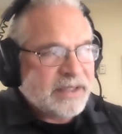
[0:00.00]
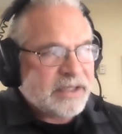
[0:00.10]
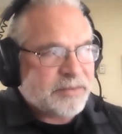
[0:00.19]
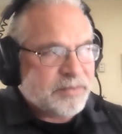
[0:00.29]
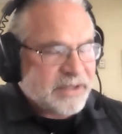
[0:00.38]

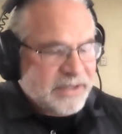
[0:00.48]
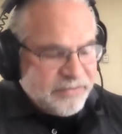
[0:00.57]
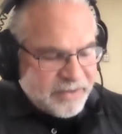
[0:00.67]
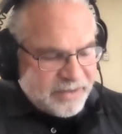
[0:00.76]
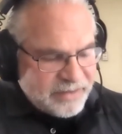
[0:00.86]

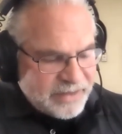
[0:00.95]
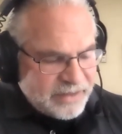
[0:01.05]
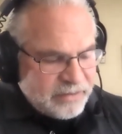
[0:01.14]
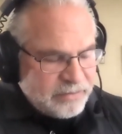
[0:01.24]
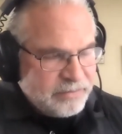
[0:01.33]

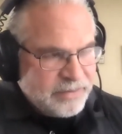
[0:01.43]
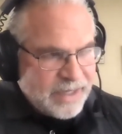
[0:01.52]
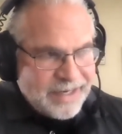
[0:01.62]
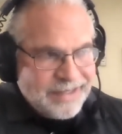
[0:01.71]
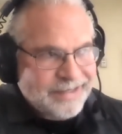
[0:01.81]
specifically
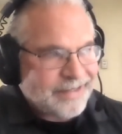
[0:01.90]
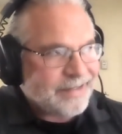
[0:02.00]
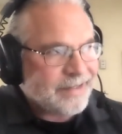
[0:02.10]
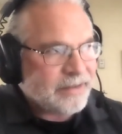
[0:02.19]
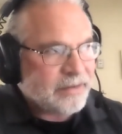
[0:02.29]

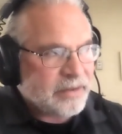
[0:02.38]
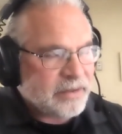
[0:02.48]
dieting and